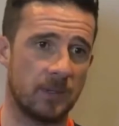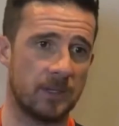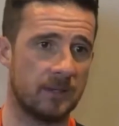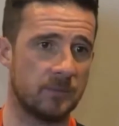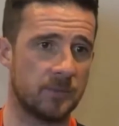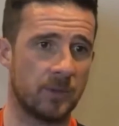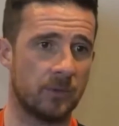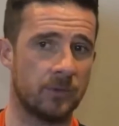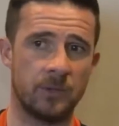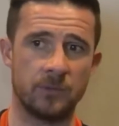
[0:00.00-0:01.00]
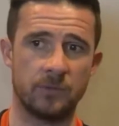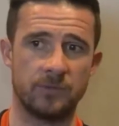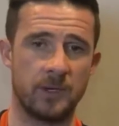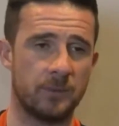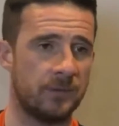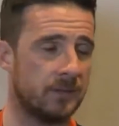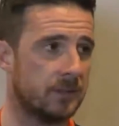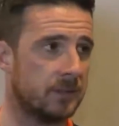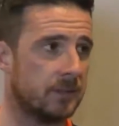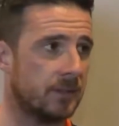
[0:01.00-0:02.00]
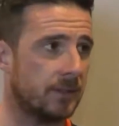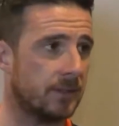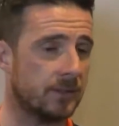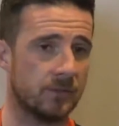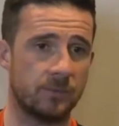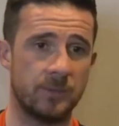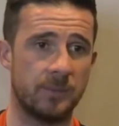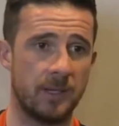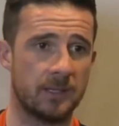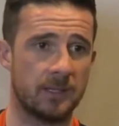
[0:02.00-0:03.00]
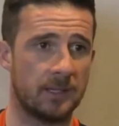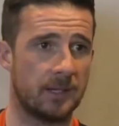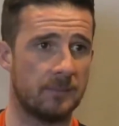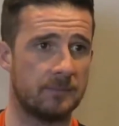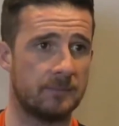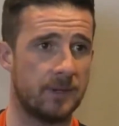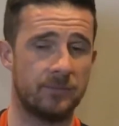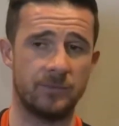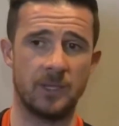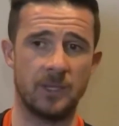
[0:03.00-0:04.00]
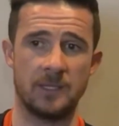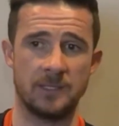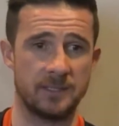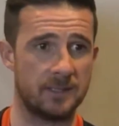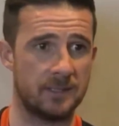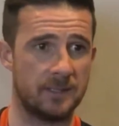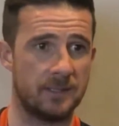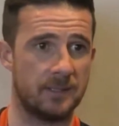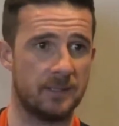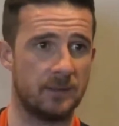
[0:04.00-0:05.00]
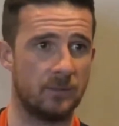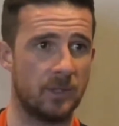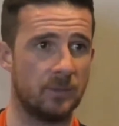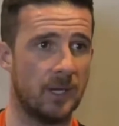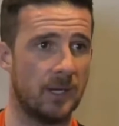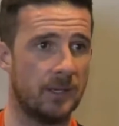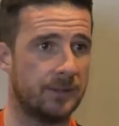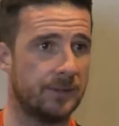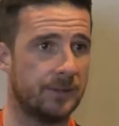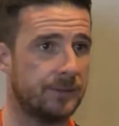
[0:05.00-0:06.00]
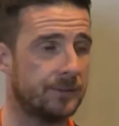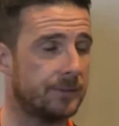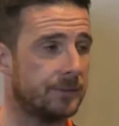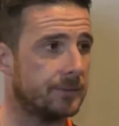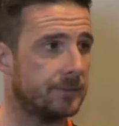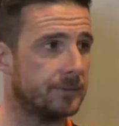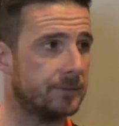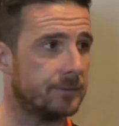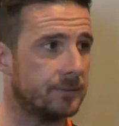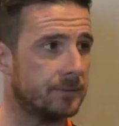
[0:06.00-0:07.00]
what, the teams below now are not far away from us, so we better get a grip and realise where we are. And